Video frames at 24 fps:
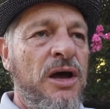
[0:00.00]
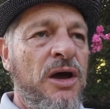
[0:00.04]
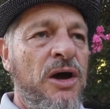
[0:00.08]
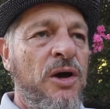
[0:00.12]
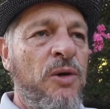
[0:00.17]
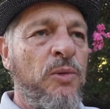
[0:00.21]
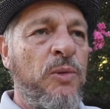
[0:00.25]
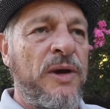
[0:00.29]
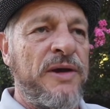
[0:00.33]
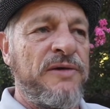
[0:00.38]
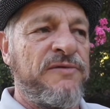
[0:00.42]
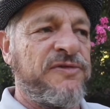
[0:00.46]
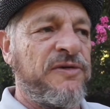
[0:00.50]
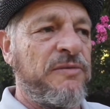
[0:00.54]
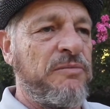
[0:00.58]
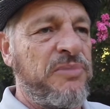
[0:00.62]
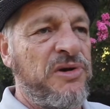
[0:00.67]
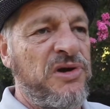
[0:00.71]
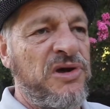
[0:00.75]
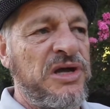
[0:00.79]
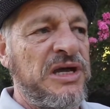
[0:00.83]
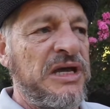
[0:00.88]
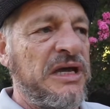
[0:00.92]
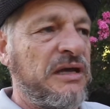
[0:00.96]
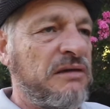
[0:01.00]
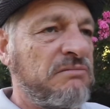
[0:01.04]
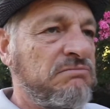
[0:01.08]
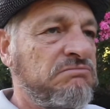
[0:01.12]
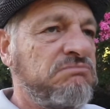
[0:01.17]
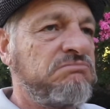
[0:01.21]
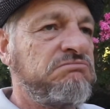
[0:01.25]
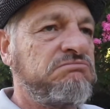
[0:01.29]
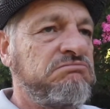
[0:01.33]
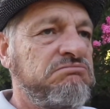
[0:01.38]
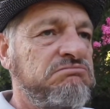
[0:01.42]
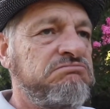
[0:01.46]
went from being
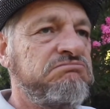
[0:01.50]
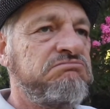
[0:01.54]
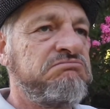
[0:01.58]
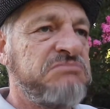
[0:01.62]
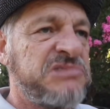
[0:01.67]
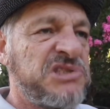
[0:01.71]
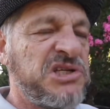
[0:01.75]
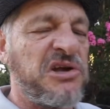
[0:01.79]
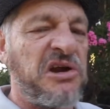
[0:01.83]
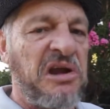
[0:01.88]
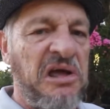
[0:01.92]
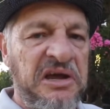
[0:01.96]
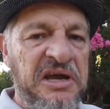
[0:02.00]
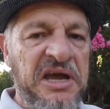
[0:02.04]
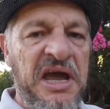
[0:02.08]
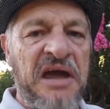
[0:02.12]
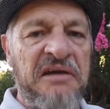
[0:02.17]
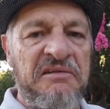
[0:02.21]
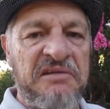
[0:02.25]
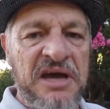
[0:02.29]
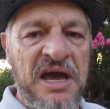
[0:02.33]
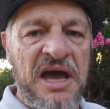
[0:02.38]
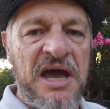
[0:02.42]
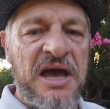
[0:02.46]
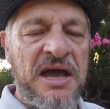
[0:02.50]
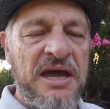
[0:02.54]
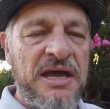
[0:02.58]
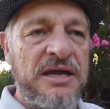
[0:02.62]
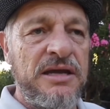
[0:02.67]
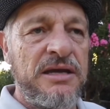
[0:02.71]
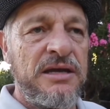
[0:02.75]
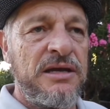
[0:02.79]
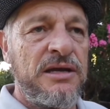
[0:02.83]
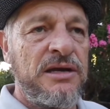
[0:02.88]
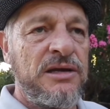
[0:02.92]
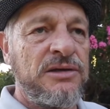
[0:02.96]
sort of like okay
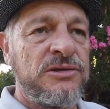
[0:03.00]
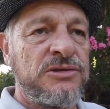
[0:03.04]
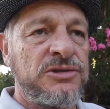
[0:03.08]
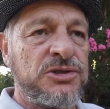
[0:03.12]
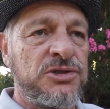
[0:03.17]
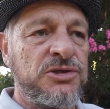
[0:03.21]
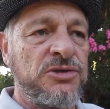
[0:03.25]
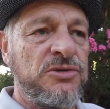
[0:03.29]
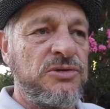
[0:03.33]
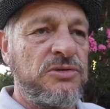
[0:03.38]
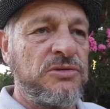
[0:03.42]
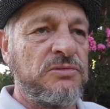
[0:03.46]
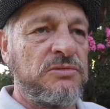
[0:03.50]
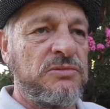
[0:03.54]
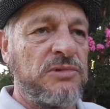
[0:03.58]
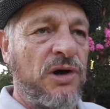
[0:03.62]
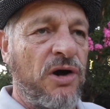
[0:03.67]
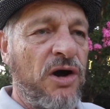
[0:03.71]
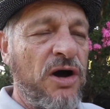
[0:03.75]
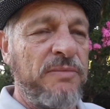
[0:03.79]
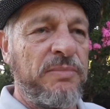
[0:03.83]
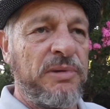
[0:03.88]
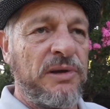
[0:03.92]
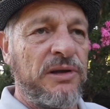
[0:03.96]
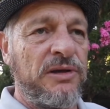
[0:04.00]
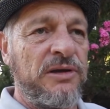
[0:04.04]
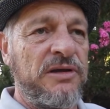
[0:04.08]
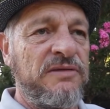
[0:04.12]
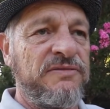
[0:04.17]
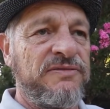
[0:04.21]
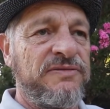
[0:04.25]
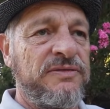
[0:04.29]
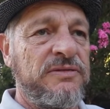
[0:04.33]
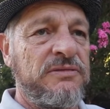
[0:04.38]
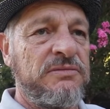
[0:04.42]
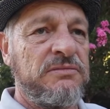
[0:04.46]
to, I
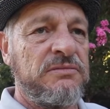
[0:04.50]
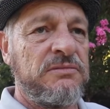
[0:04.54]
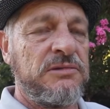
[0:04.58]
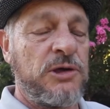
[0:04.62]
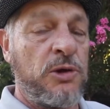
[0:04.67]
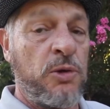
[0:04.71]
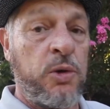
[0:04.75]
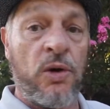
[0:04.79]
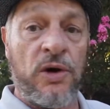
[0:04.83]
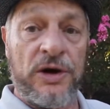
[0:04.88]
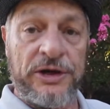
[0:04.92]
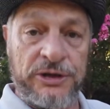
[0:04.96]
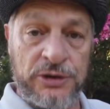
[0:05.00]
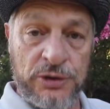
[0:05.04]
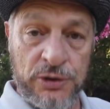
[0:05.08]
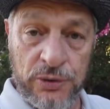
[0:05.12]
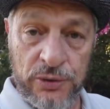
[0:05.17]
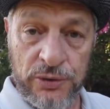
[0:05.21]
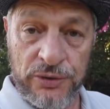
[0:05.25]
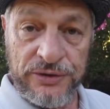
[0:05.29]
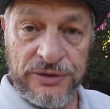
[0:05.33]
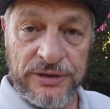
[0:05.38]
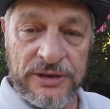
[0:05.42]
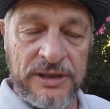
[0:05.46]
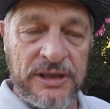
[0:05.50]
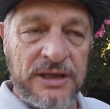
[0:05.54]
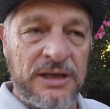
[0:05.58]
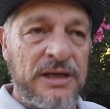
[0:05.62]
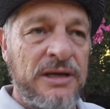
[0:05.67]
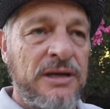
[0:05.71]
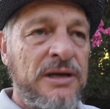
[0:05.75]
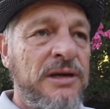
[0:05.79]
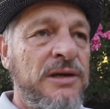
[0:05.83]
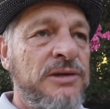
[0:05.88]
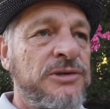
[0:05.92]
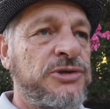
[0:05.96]
believe, quite good,
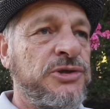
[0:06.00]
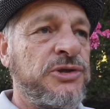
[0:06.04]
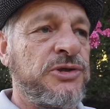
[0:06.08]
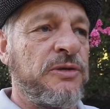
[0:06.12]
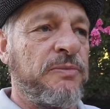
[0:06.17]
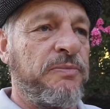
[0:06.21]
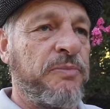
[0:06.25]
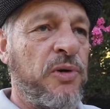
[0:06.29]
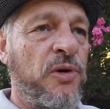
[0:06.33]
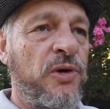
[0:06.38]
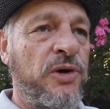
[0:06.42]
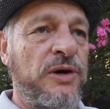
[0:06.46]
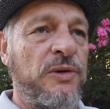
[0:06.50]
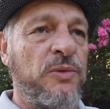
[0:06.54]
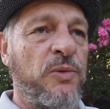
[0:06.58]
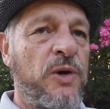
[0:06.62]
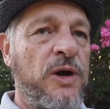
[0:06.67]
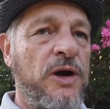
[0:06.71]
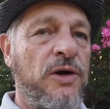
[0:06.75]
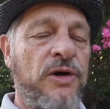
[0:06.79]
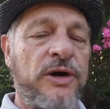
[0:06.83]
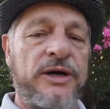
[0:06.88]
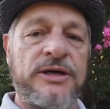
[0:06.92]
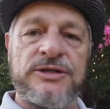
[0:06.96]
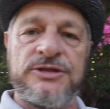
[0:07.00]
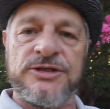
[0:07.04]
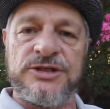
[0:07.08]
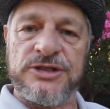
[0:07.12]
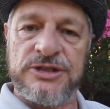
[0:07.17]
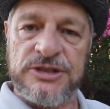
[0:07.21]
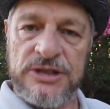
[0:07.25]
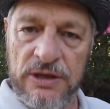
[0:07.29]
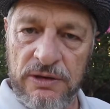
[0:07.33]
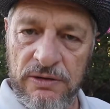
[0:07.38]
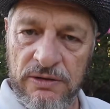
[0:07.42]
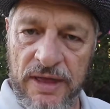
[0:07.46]
to the point where I could
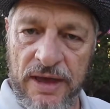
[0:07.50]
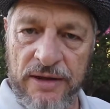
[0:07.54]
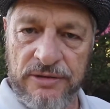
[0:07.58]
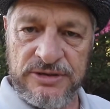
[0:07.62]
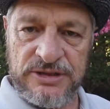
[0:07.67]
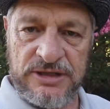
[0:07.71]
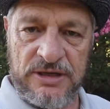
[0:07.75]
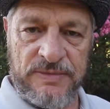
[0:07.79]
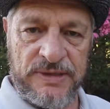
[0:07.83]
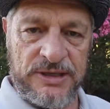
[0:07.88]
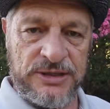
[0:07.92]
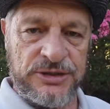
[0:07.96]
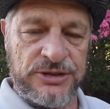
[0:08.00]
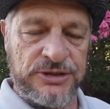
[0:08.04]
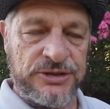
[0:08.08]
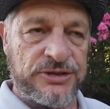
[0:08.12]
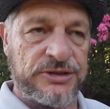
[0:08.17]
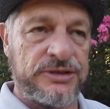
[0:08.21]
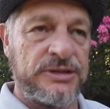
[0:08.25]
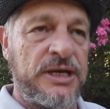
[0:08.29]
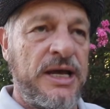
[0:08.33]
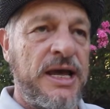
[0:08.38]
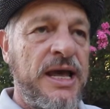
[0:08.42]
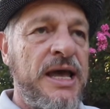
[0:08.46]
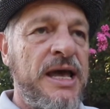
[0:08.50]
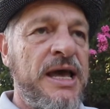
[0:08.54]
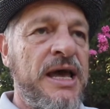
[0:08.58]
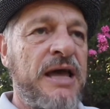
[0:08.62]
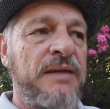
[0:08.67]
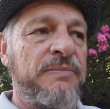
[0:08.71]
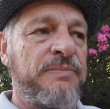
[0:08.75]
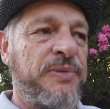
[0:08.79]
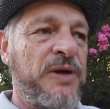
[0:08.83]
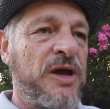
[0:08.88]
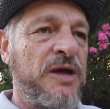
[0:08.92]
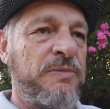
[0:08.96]
sell those images
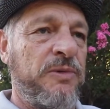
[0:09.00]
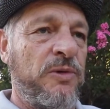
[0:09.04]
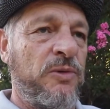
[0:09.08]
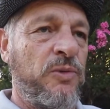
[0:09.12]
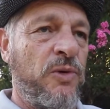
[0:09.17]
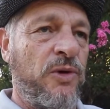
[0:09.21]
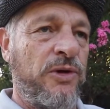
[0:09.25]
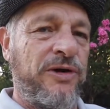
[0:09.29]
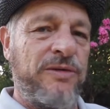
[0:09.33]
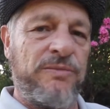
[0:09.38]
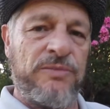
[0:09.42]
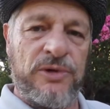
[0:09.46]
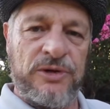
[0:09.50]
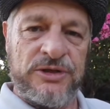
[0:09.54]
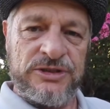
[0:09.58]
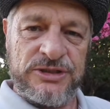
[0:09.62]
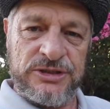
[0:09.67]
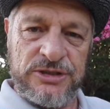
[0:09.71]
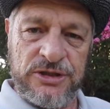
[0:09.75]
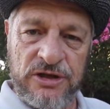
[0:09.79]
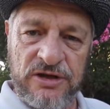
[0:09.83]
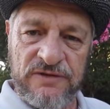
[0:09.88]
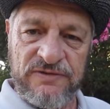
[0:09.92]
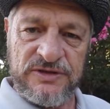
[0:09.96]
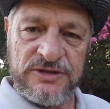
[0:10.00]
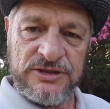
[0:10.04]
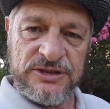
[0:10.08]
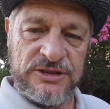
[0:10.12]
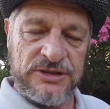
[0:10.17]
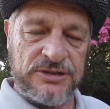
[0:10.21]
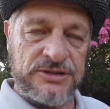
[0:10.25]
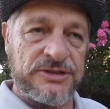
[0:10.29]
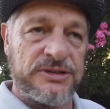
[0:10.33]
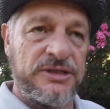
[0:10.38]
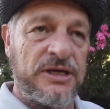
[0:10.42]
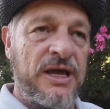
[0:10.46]
and people wanted my
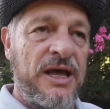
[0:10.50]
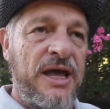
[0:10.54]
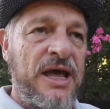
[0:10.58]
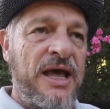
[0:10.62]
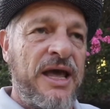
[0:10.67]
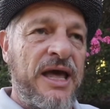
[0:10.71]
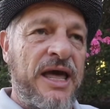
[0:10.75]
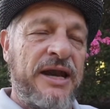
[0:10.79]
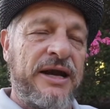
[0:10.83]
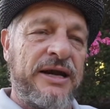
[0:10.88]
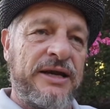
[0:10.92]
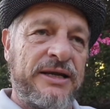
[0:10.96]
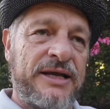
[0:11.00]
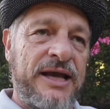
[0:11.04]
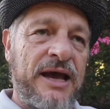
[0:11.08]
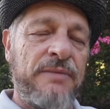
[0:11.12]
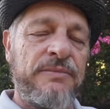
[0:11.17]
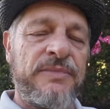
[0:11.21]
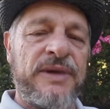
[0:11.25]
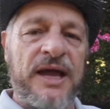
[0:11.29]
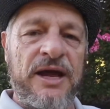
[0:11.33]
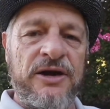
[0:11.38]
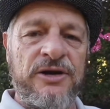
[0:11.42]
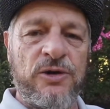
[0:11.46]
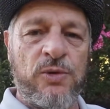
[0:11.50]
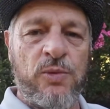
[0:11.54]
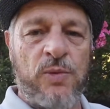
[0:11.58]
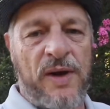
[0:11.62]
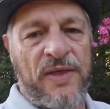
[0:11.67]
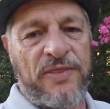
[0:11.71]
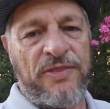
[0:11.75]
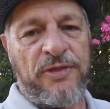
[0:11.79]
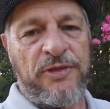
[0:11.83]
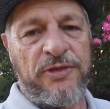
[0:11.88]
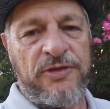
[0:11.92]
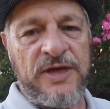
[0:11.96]
services. And it come down to
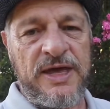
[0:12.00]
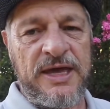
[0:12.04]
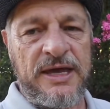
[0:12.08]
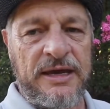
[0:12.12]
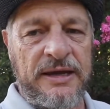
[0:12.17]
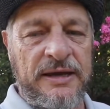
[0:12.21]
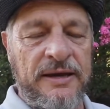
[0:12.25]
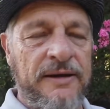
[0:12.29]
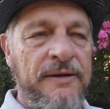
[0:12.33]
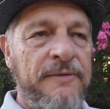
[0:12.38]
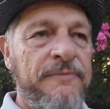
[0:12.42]
one thing: